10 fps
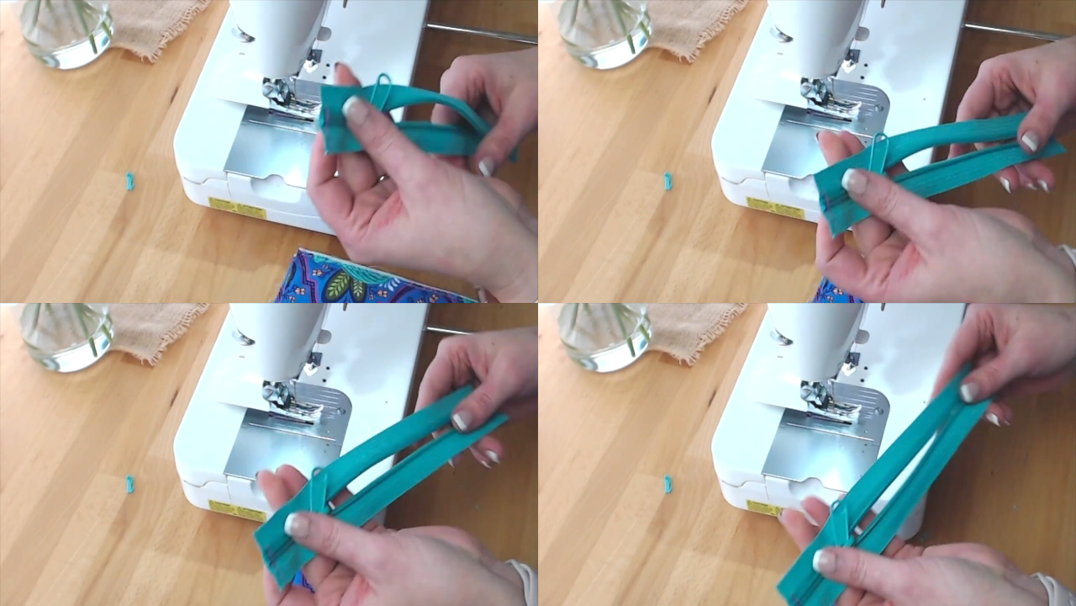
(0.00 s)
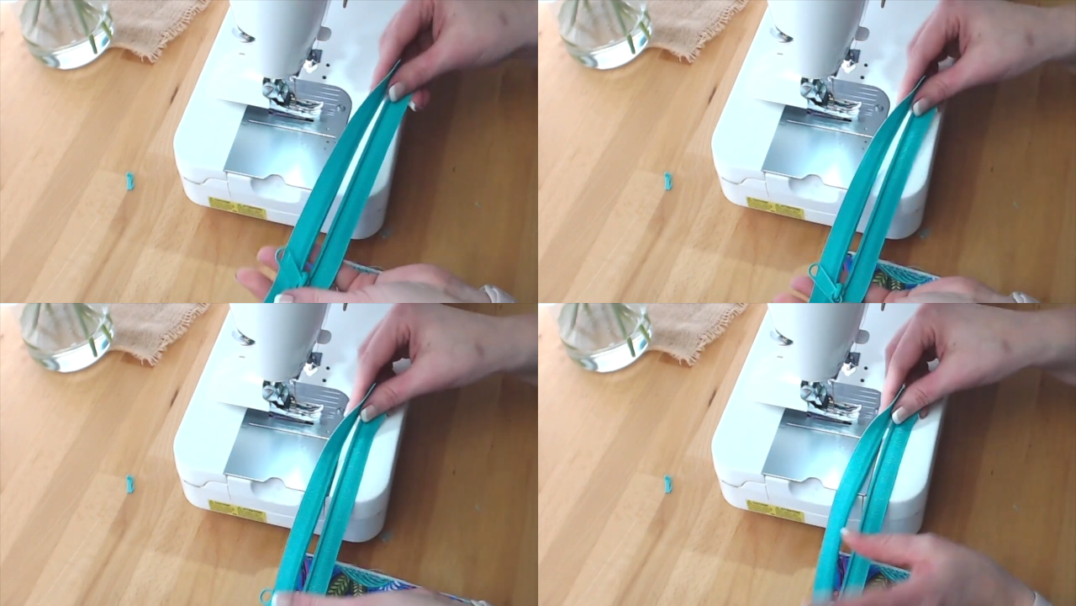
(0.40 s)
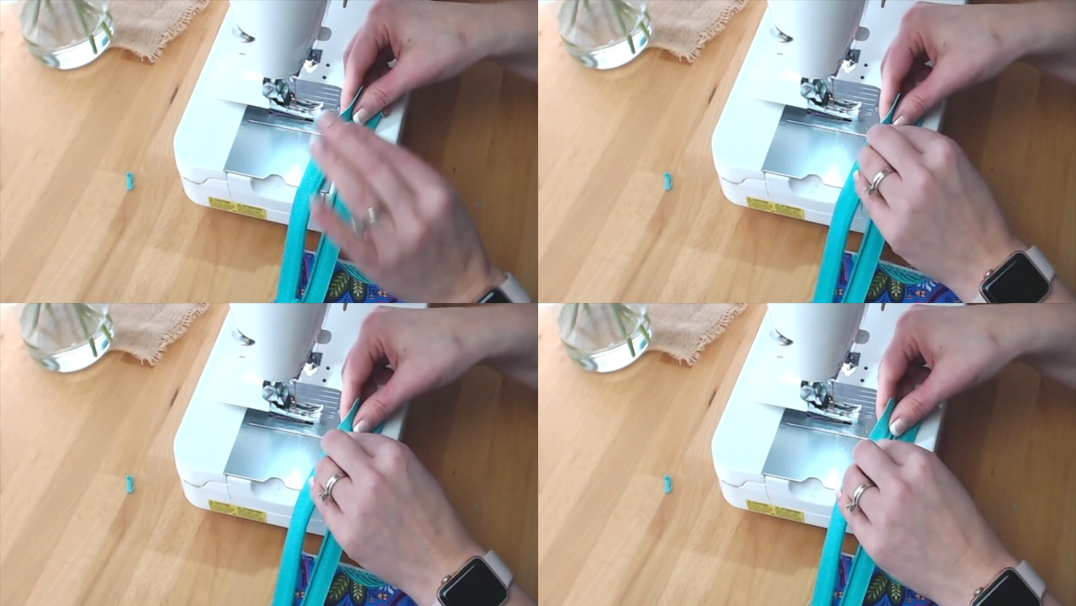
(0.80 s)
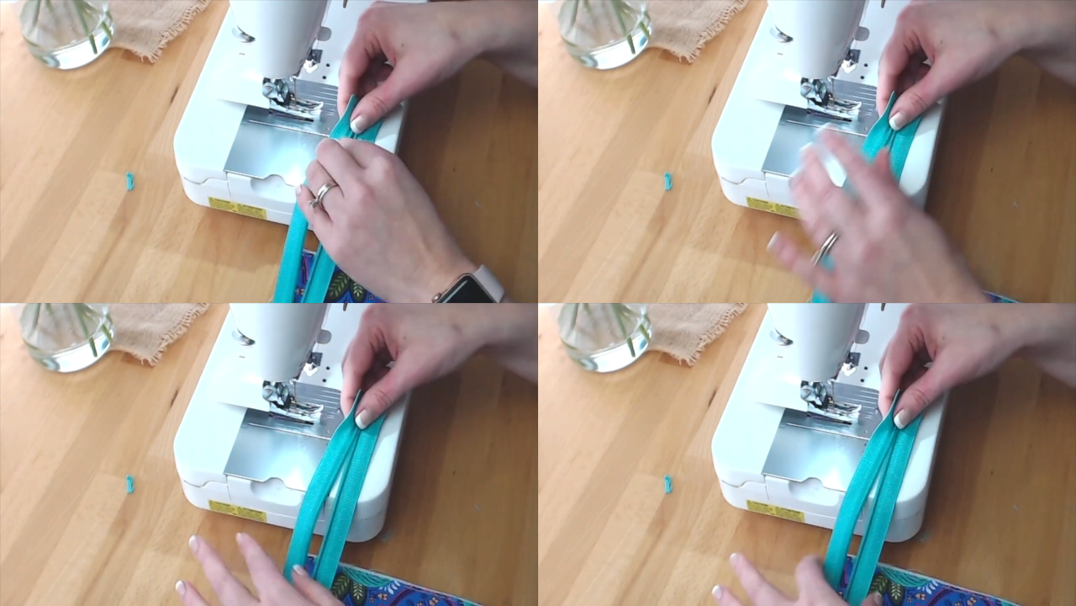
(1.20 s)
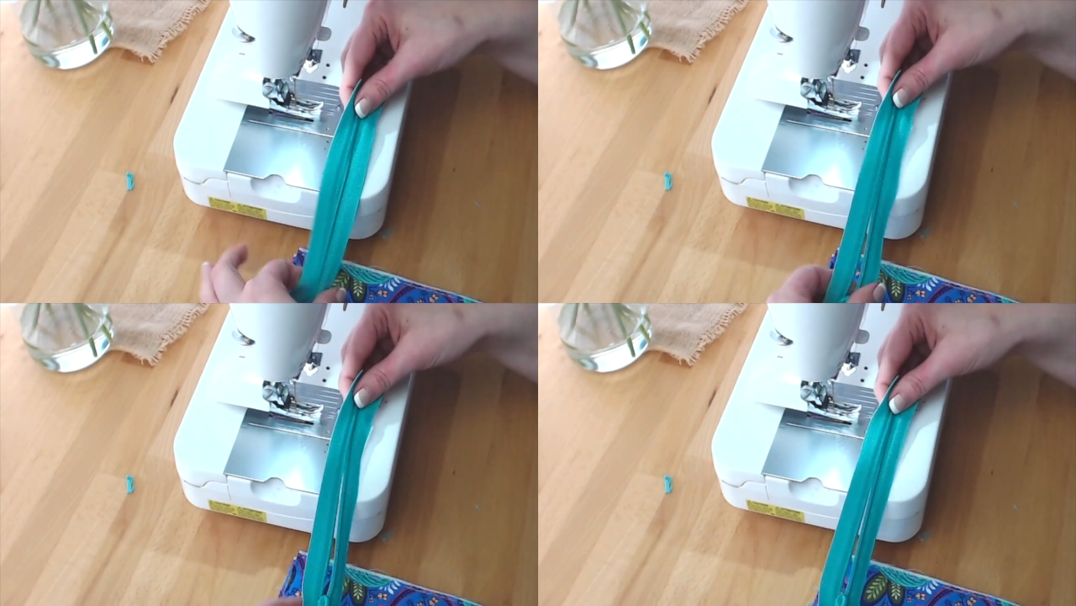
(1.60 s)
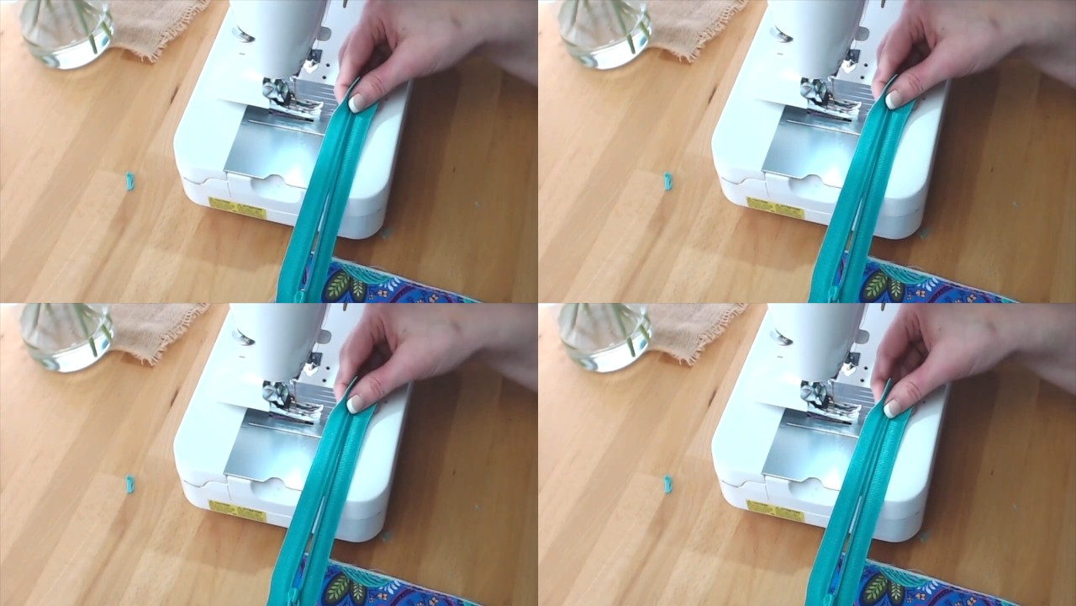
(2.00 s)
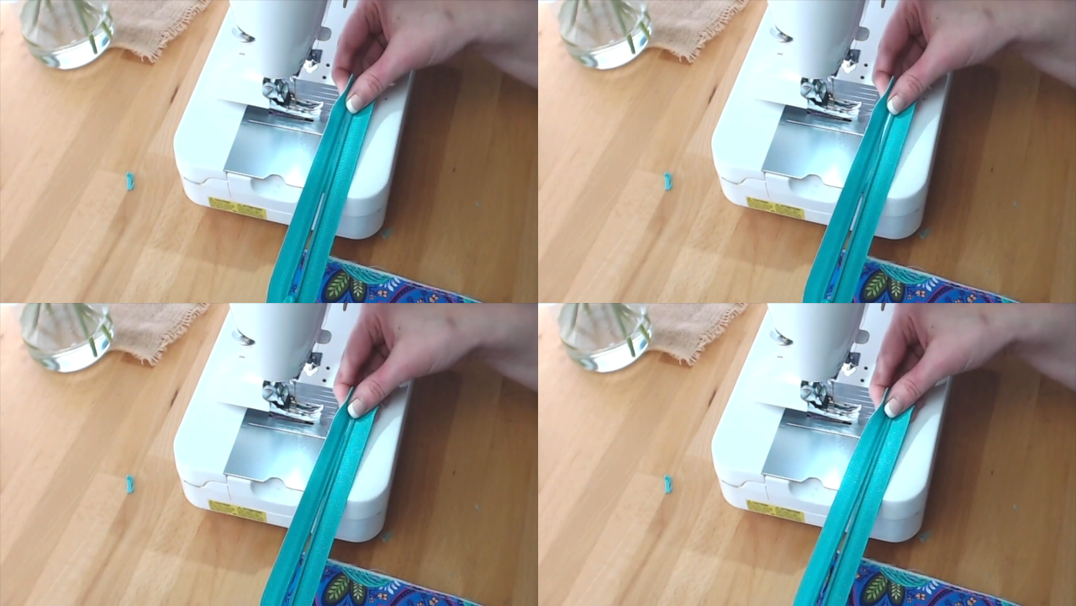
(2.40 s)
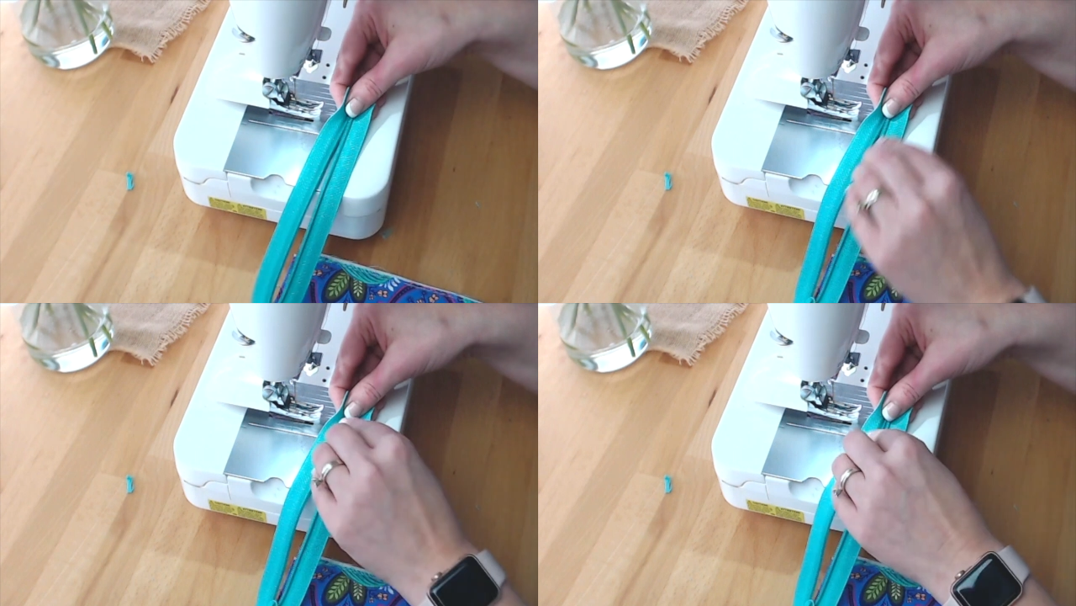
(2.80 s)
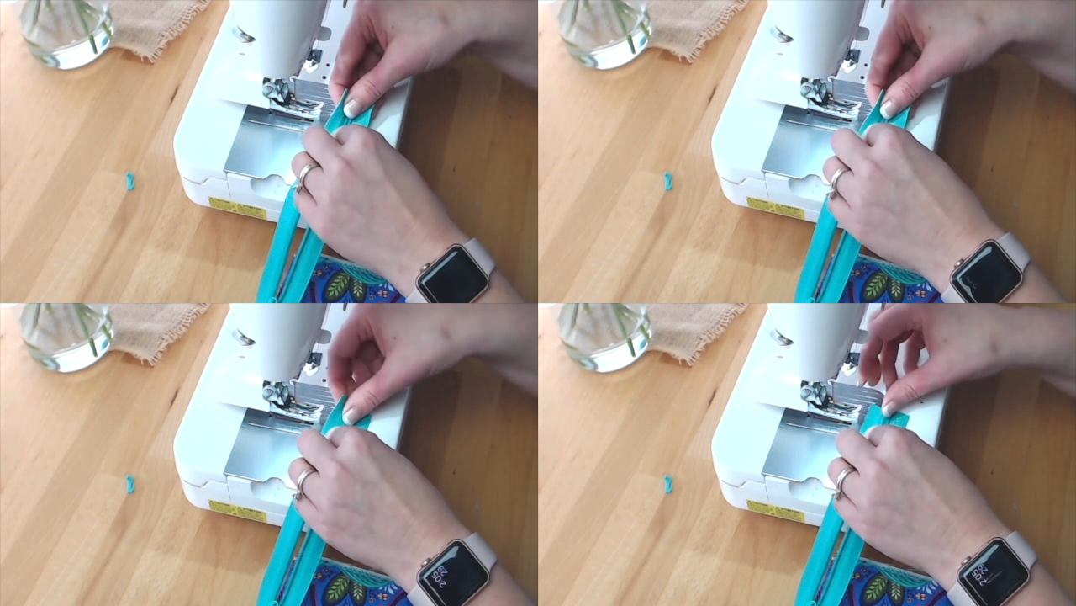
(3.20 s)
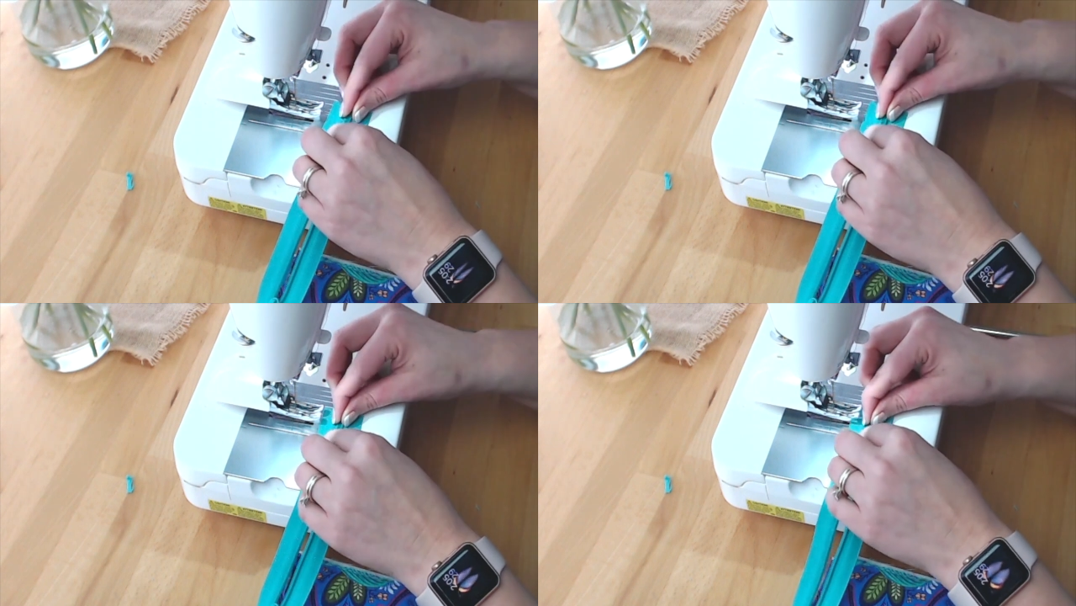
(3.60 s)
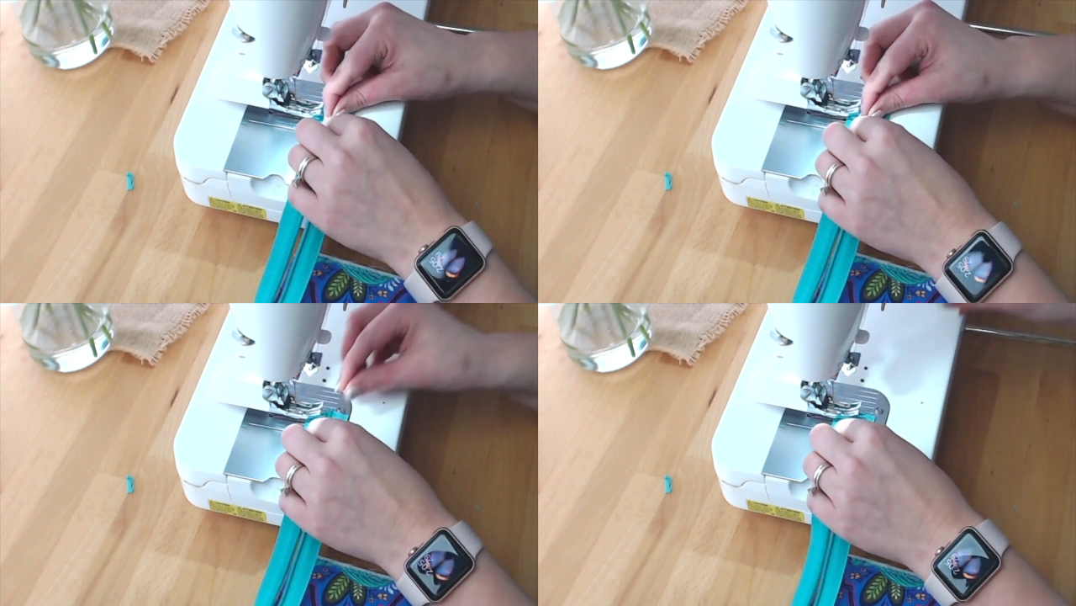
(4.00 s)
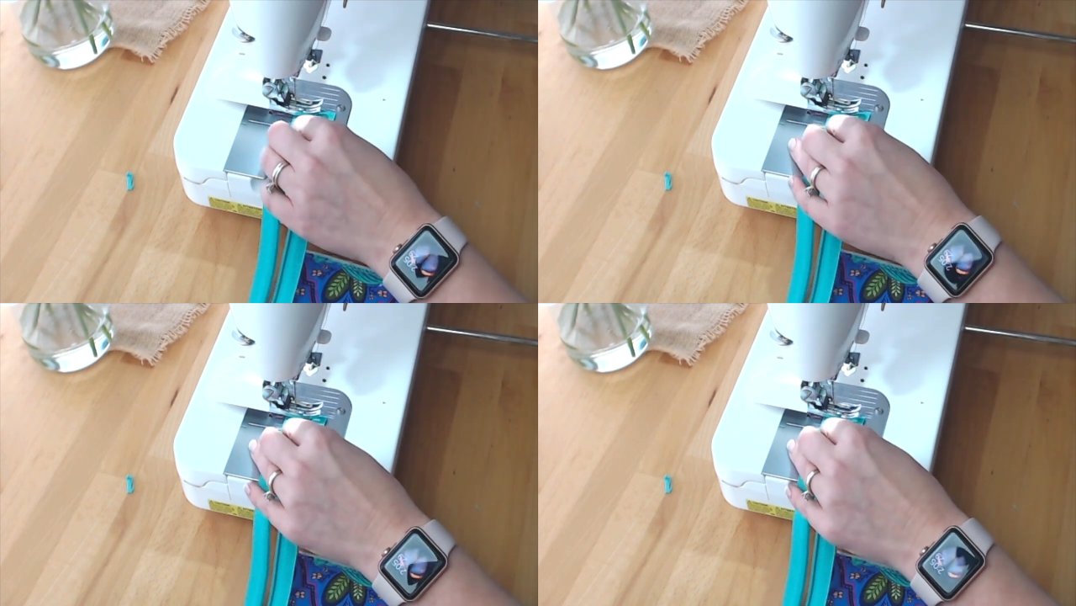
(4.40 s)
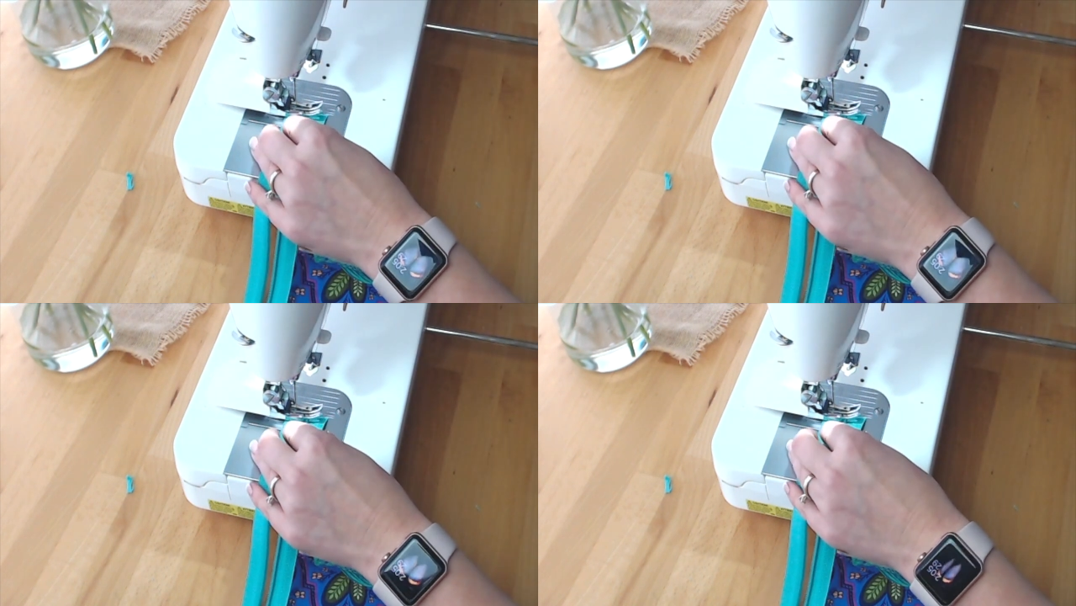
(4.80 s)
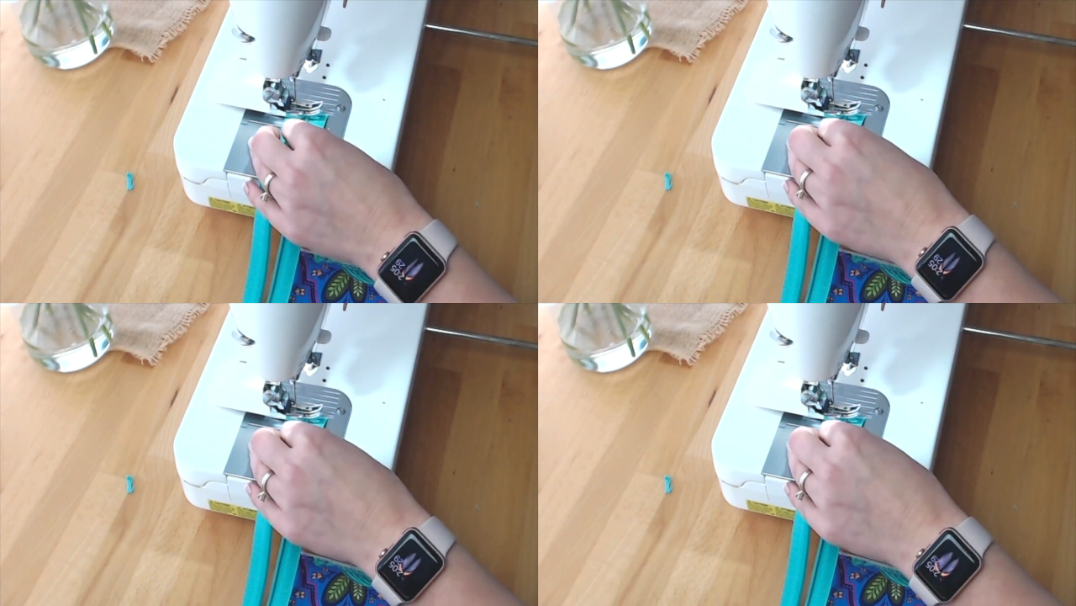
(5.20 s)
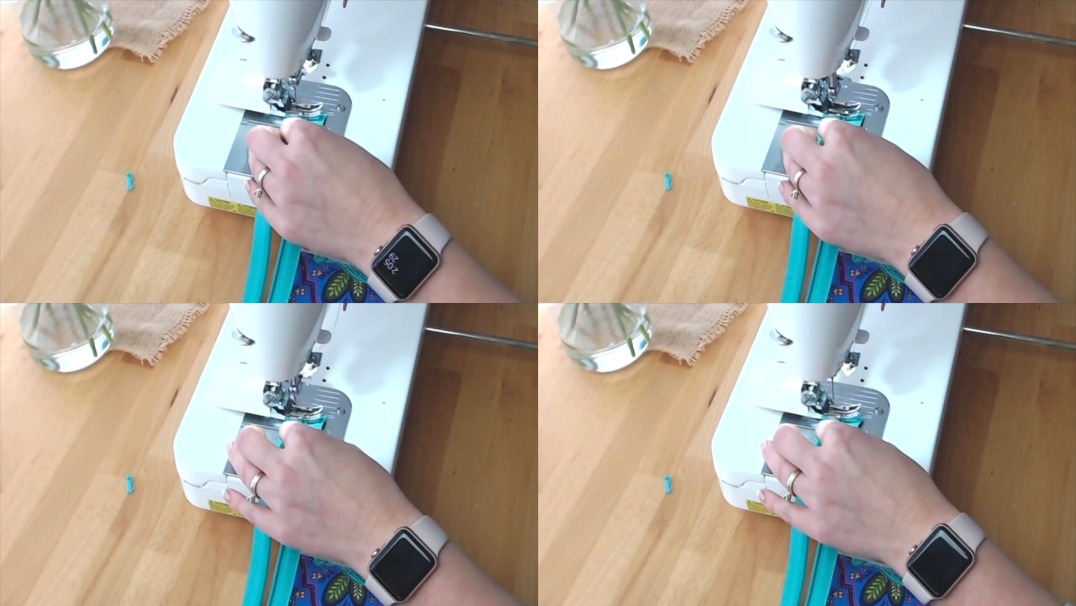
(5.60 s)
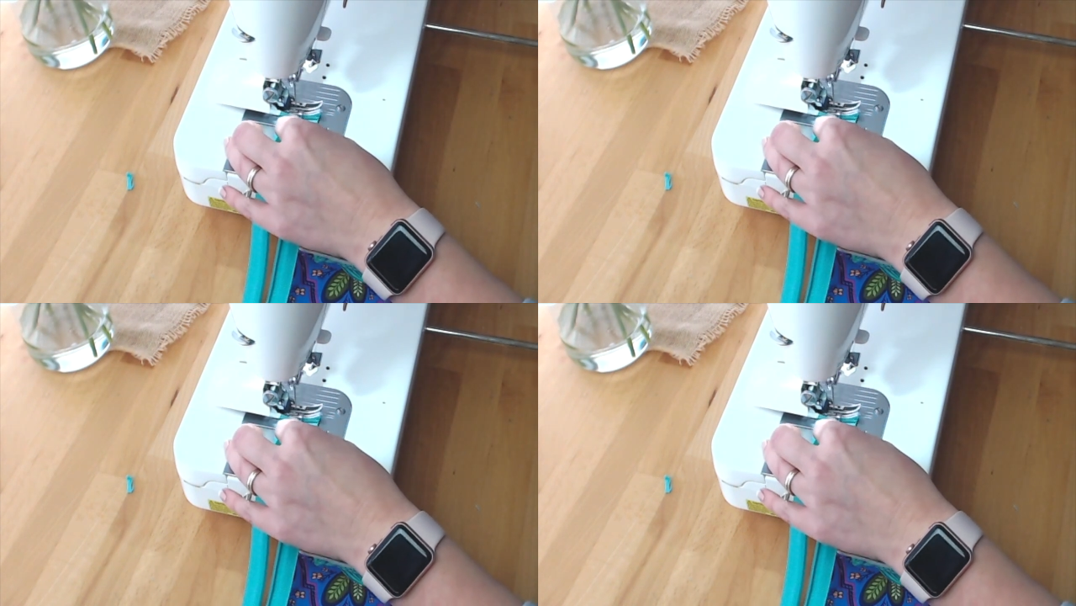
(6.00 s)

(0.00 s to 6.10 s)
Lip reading: No face is visible, so there are no lips to read.